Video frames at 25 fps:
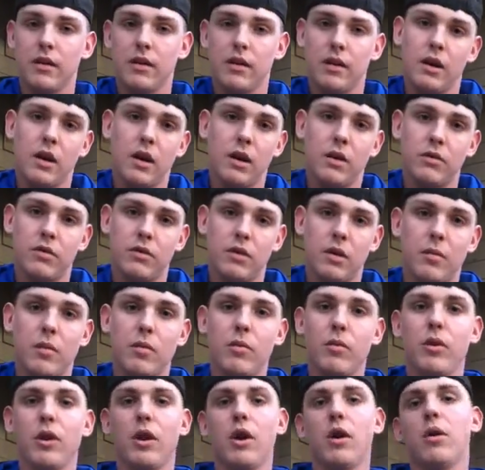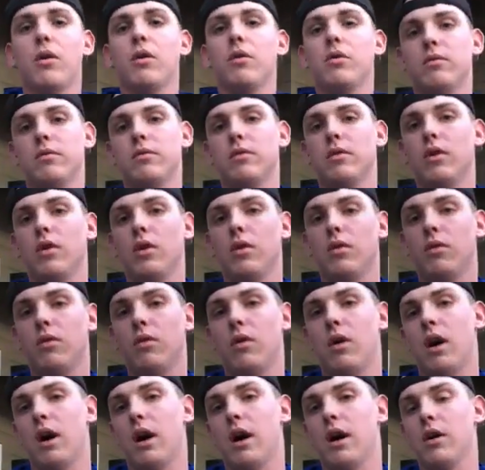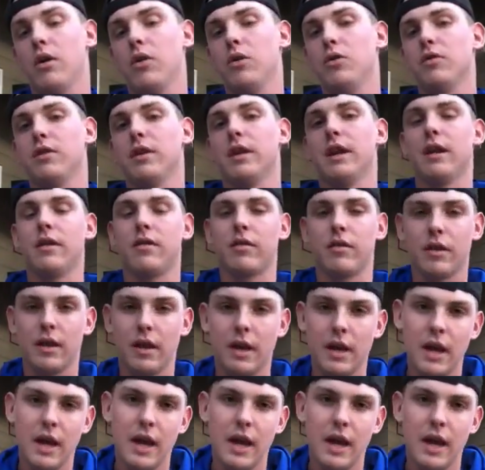you know, someone will know uh, whose it is.